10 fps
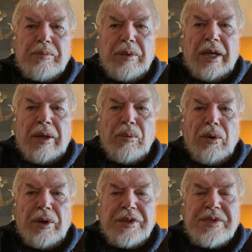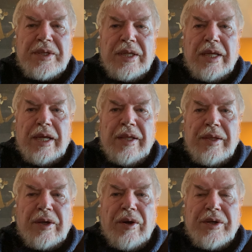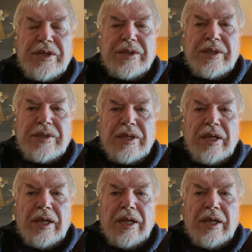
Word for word: building walls in their consciousness